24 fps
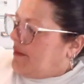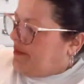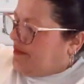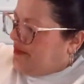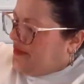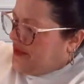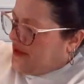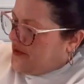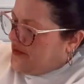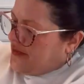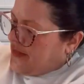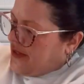
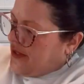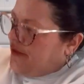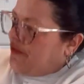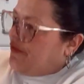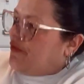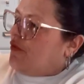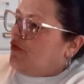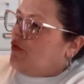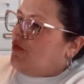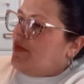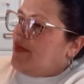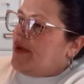But my
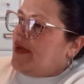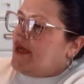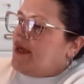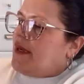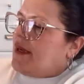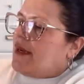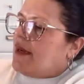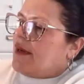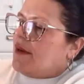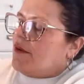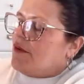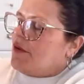
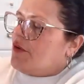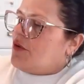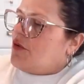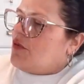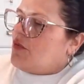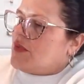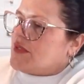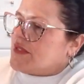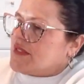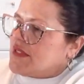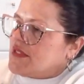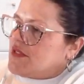roommate, I don't know
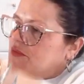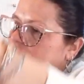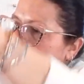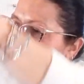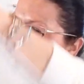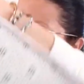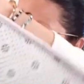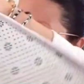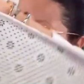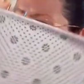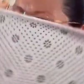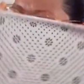what's his
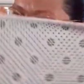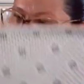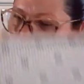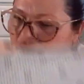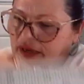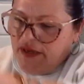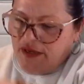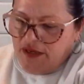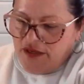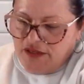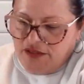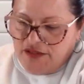problem, that
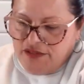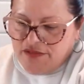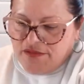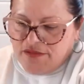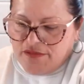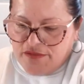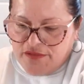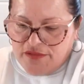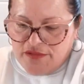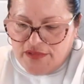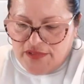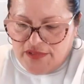he
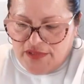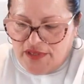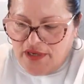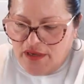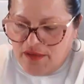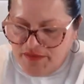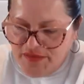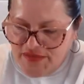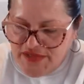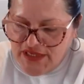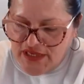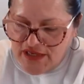
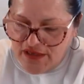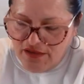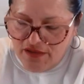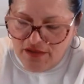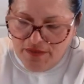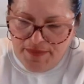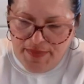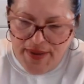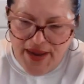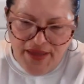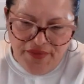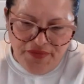comes out of the
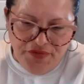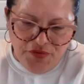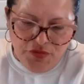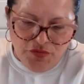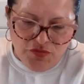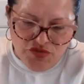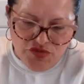bathroom